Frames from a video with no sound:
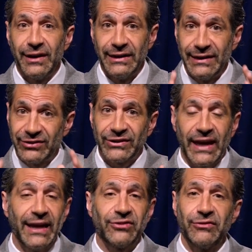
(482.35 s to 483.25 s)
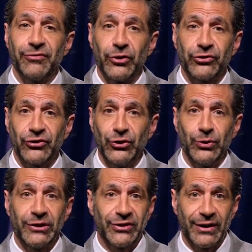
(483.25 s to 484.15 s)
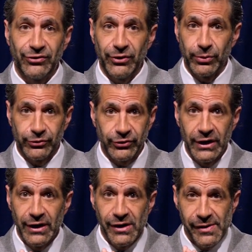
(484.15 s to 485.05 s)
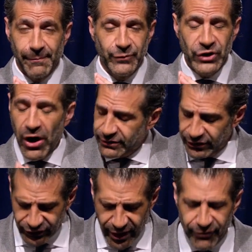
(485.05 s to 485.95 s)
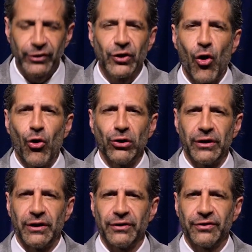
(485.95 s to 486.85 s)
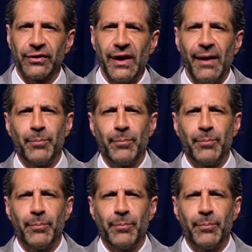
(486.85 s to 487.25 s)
In this case, in verse 2, it says there was darkness covering the whole earth,